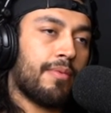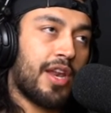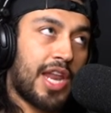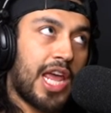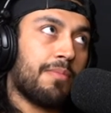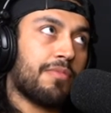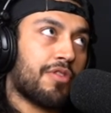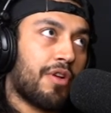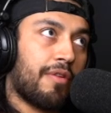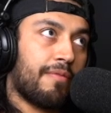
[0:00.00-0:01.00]

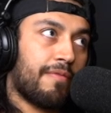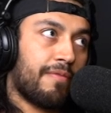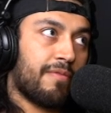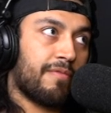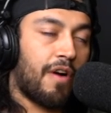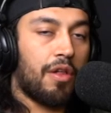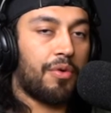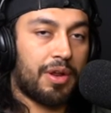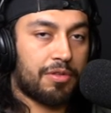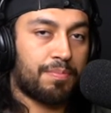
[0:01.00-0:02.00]
names or
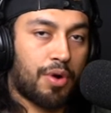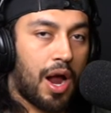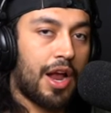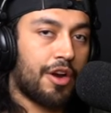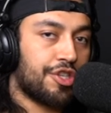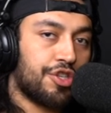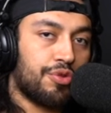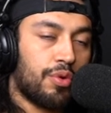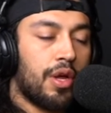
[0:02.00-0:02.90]
followings prior to.